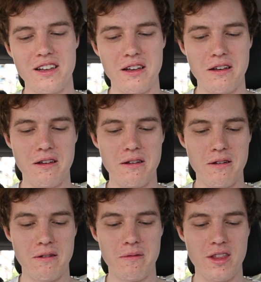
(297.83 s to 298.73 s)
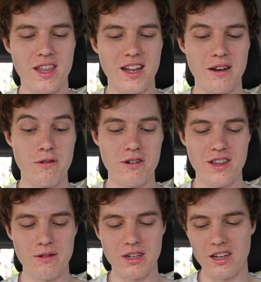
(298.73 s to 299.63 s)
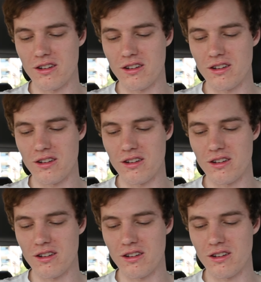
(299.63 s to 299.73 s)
And then, oh, there we go.